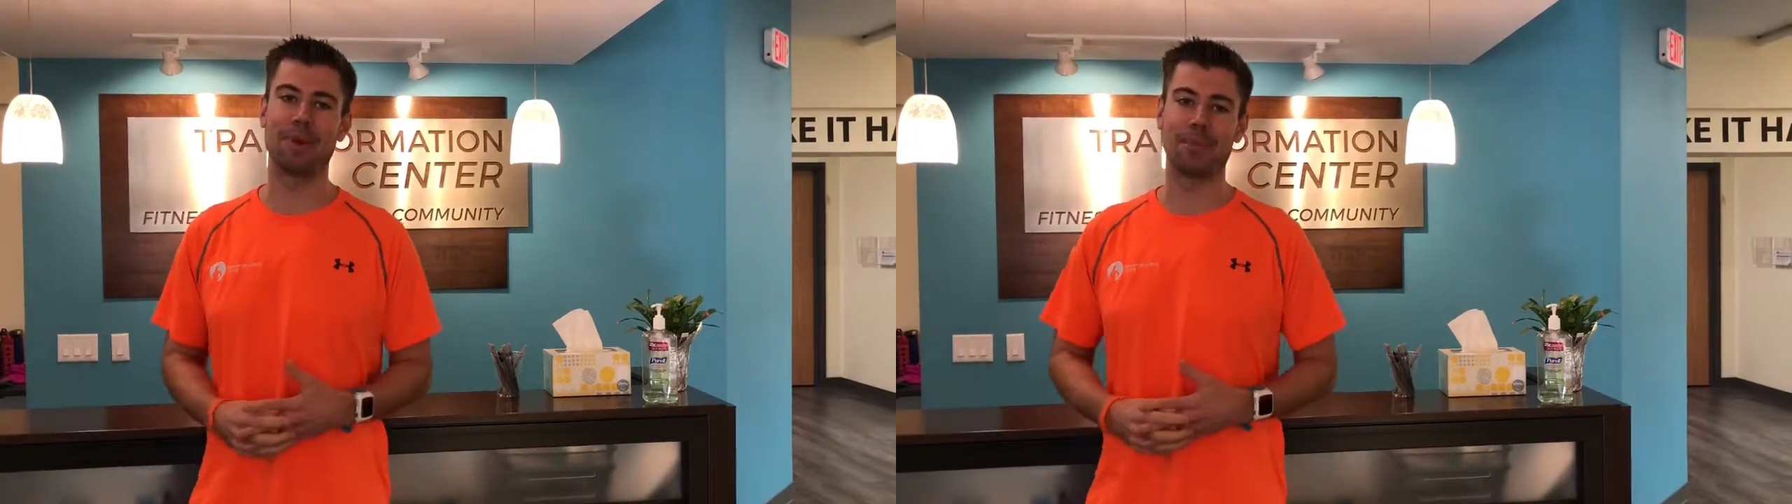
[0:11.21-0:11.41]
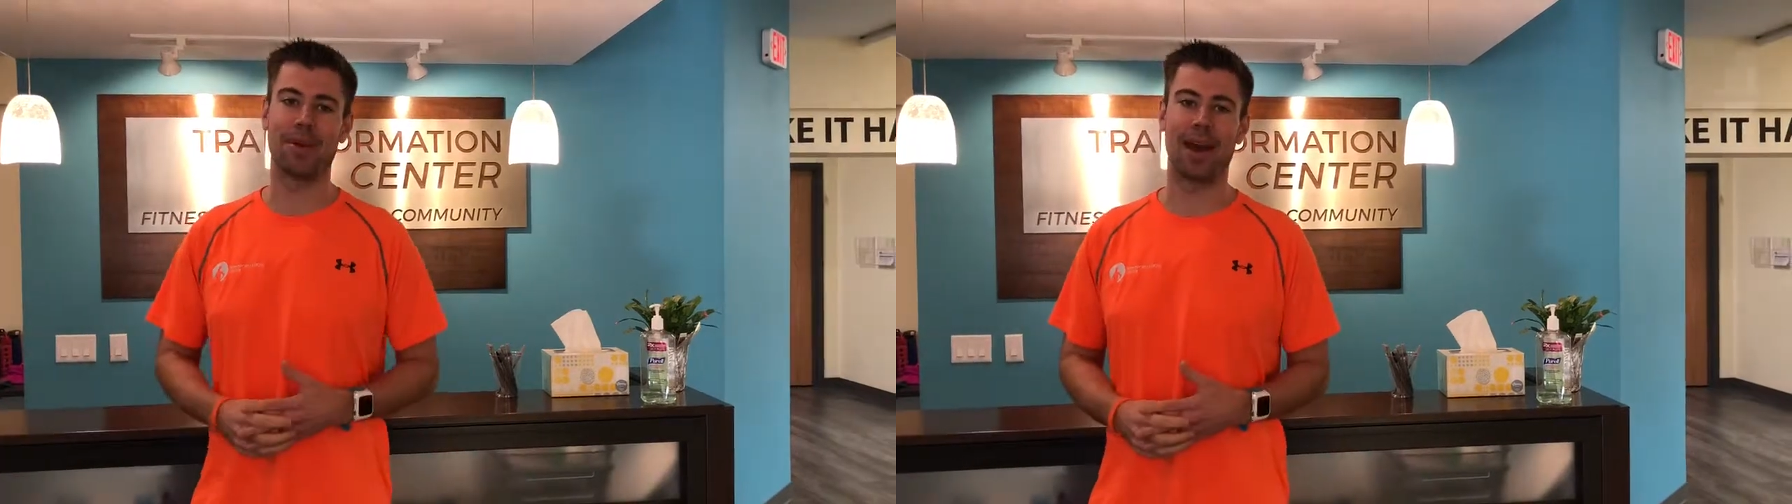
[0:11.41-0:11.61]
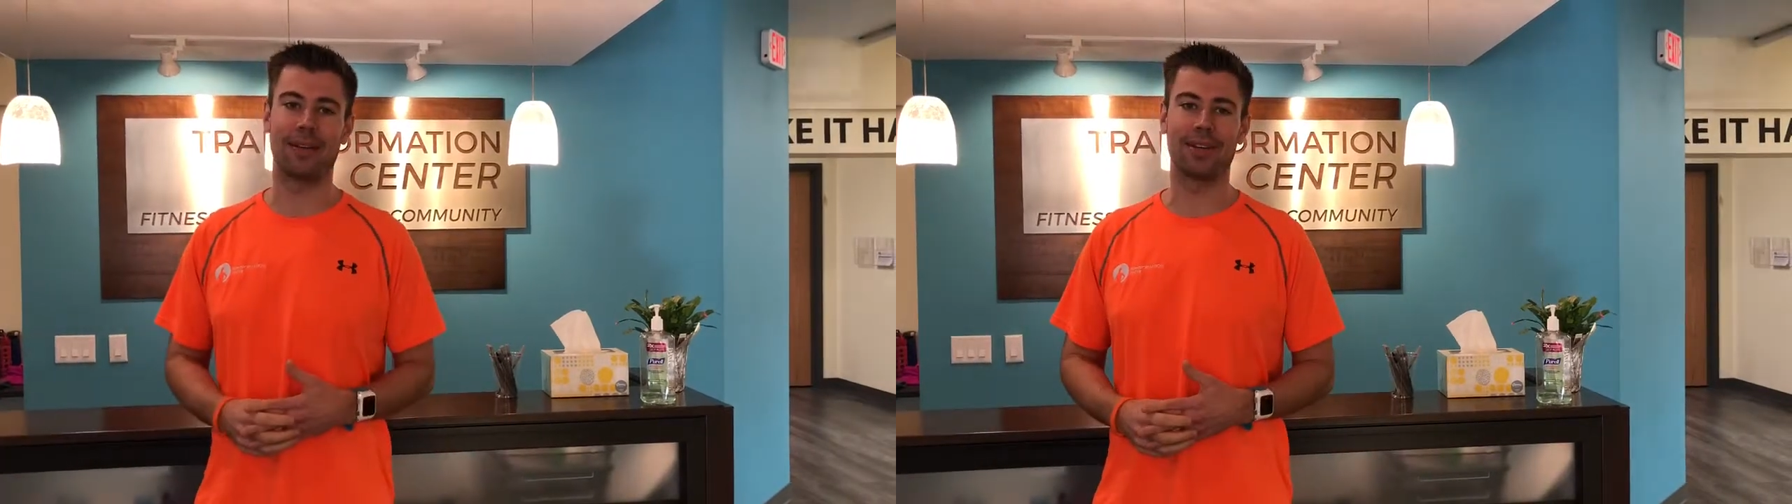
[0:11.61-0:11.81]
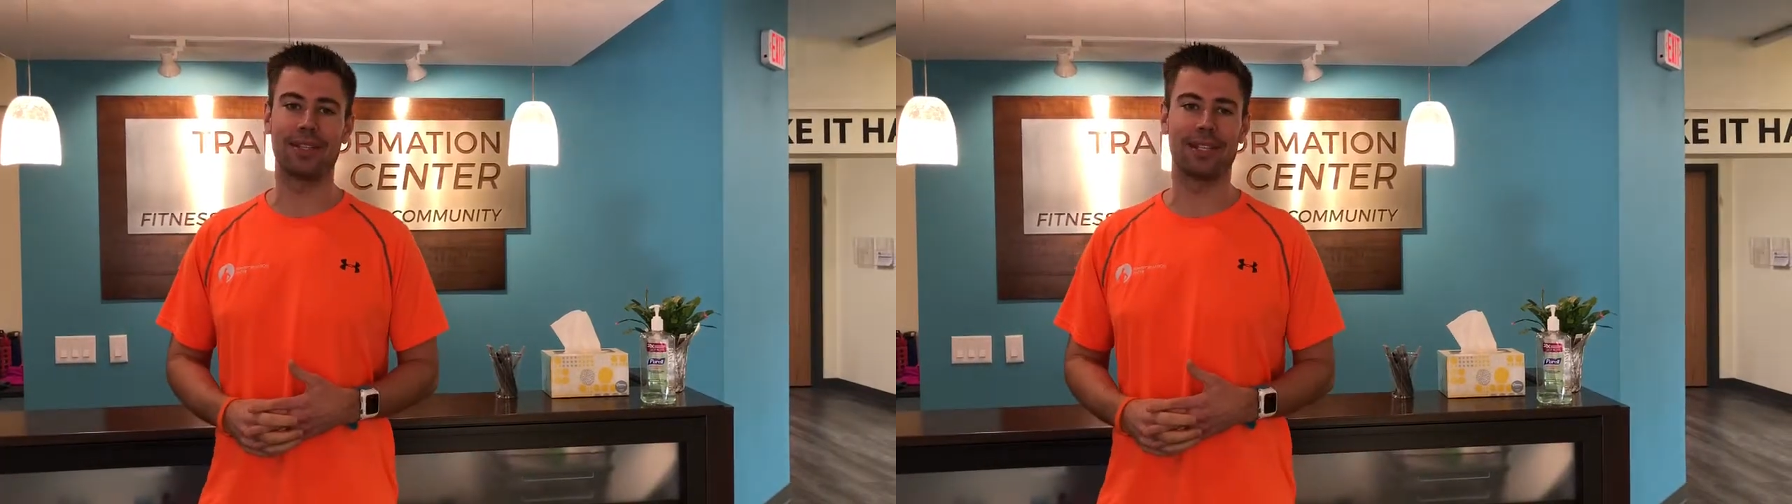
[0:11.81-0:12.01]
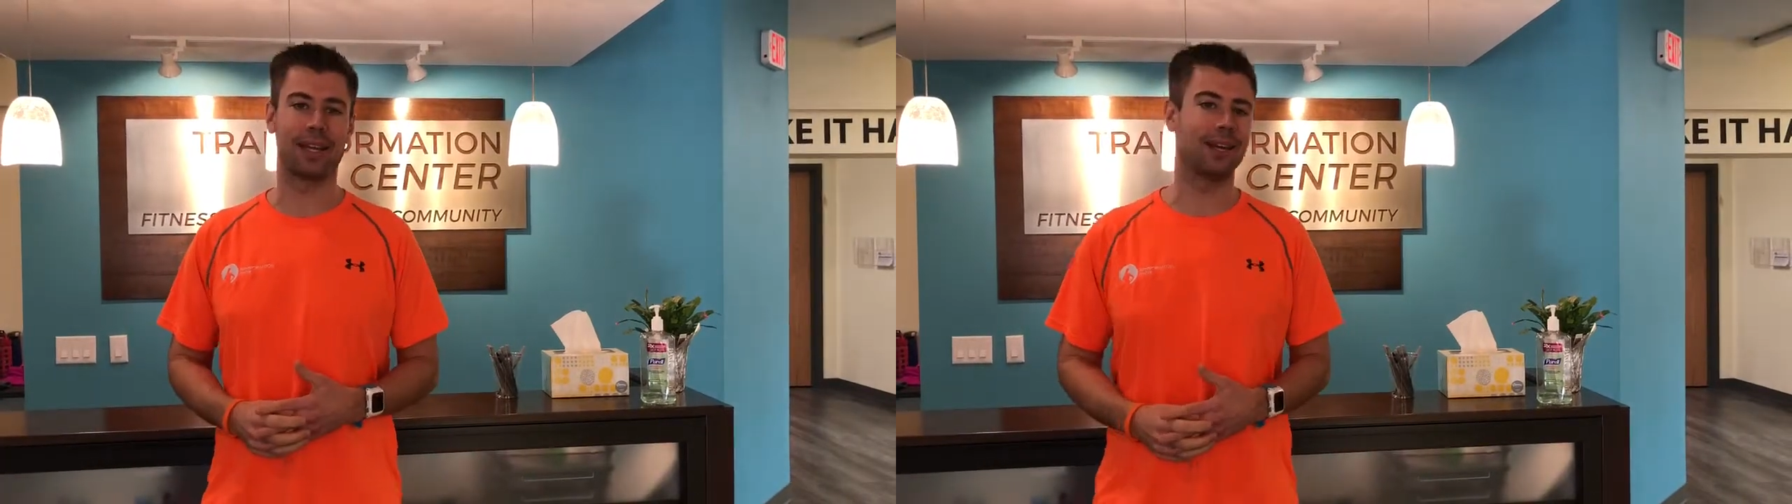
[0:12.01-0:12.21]
maybe you
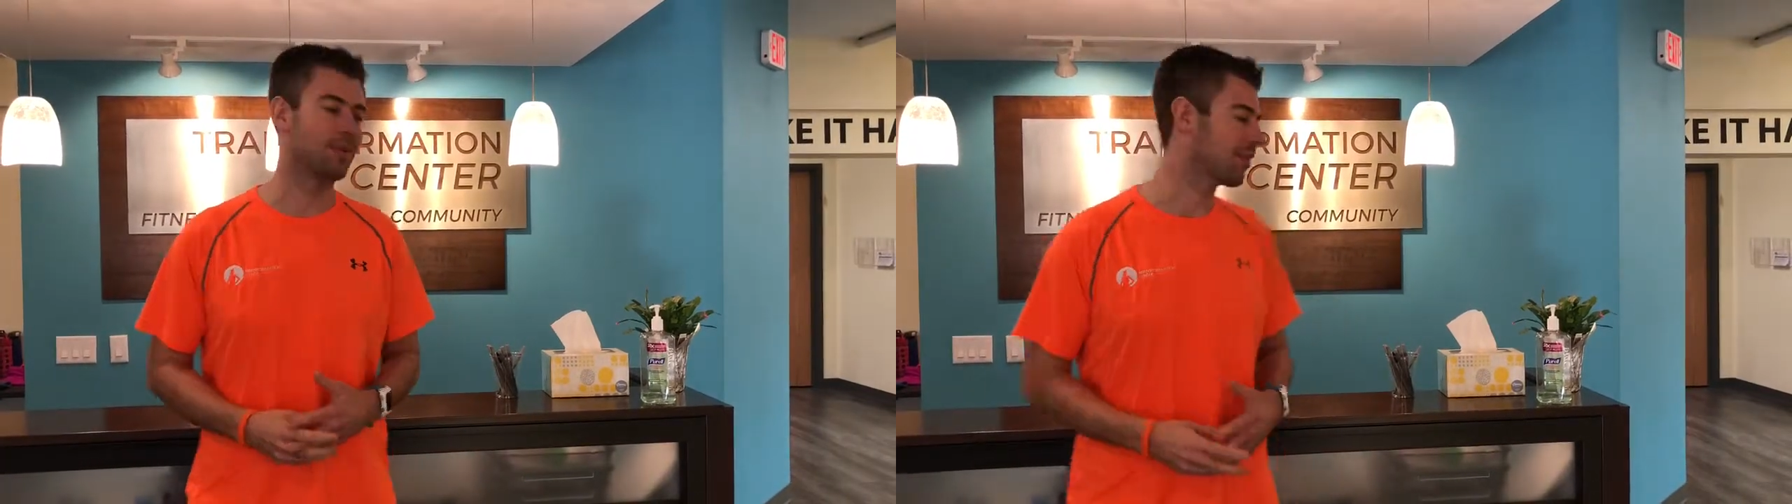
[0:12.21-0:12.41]
haven't, and